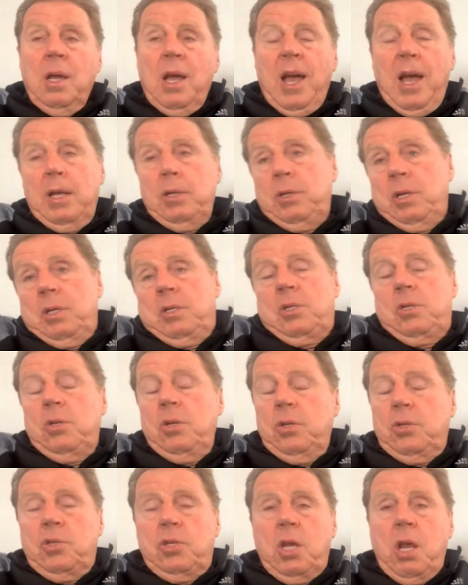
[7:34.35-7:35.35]
And
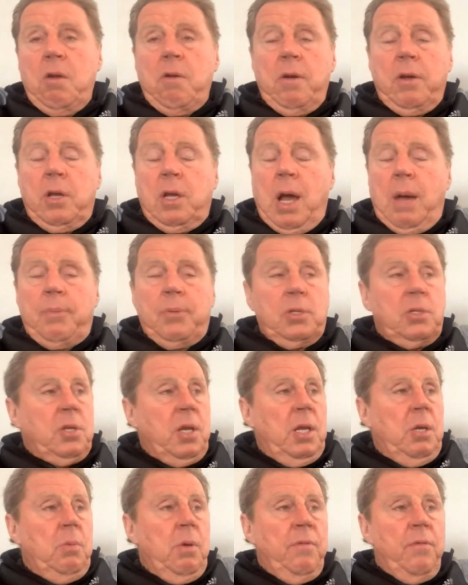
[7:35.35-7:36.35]
you'd share a cup of
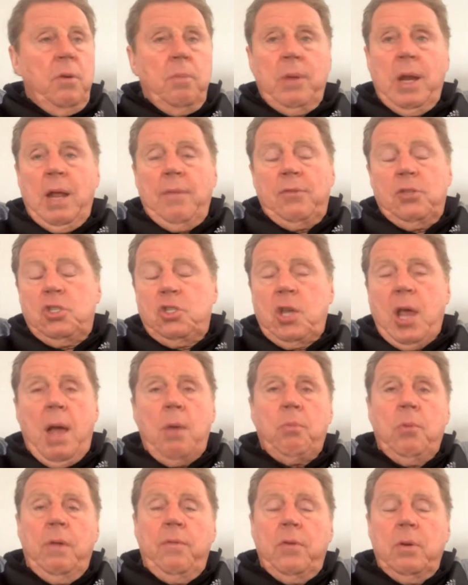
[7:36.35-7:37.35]
tea with them and have a
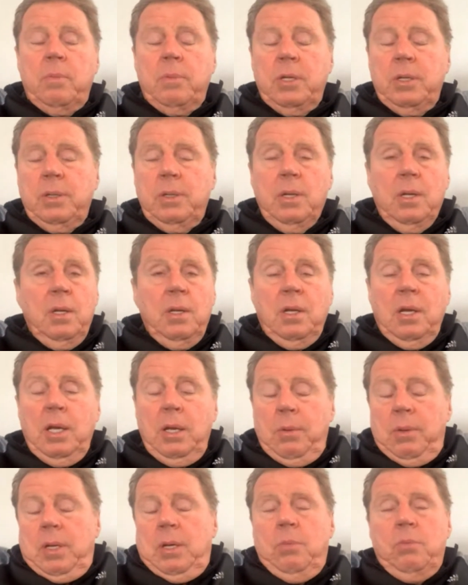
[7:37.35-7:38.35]
chat with them, and
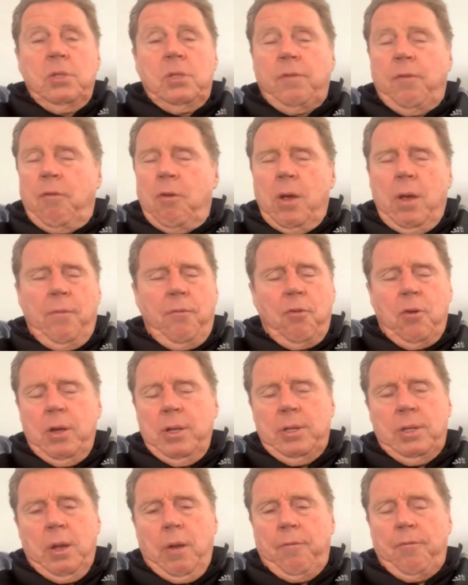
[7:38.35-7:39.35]
it was very,
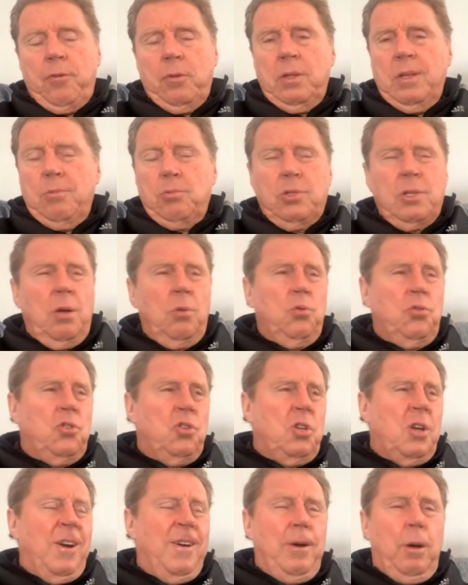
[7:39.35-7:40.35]
very different. There was no
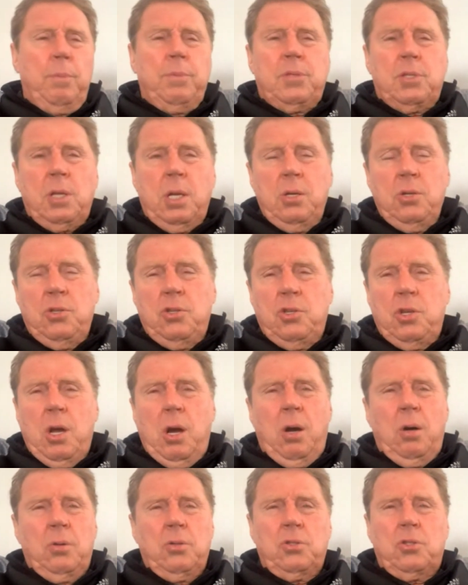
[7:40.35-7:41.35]
obscene
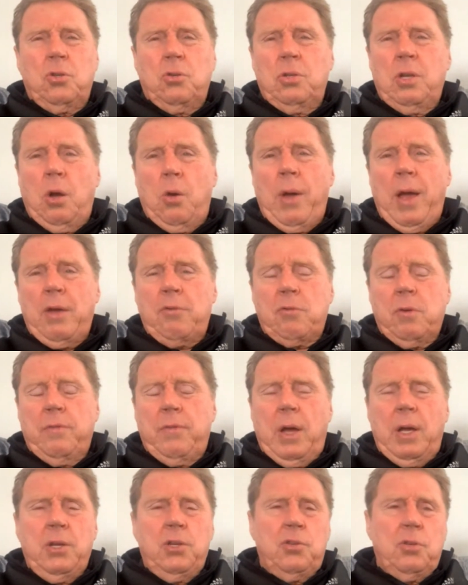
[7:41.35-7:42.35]
chants or no
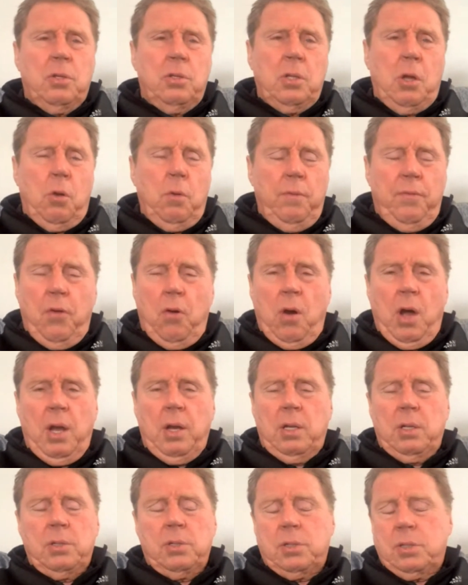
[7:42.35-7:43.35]
aggravation, no
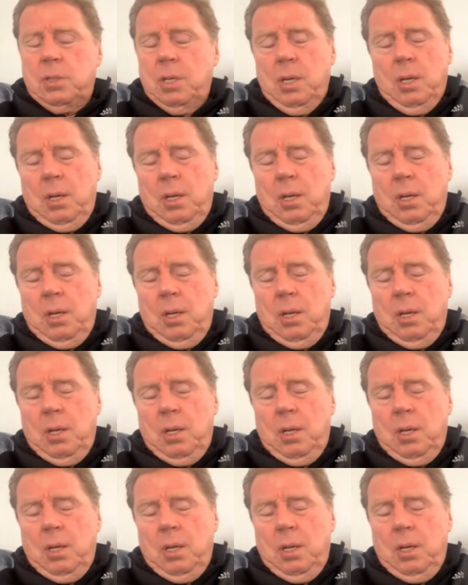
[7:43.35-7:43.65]
violence.